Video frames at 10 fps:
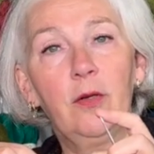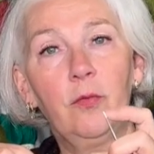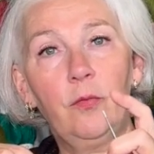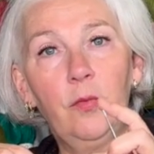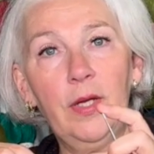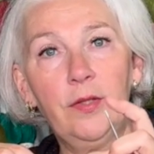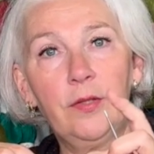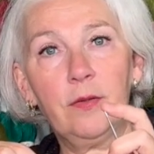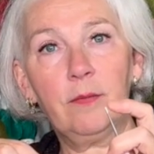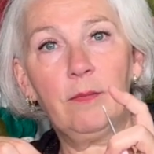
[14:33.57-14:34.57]

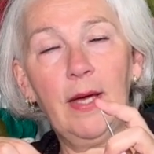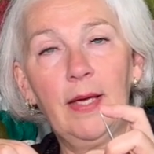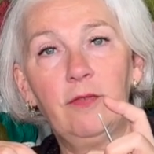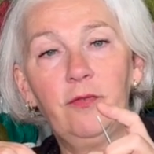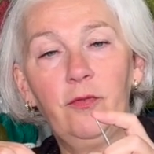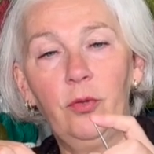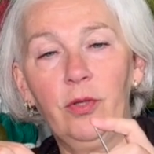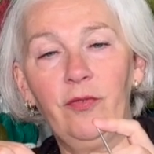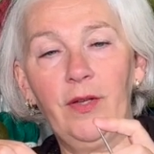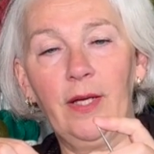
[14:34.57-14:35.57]
with my
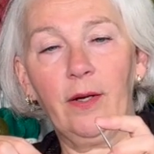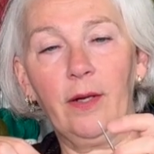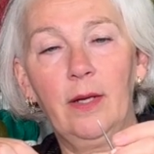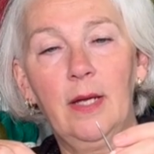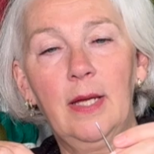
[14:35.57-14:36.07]
forefinger.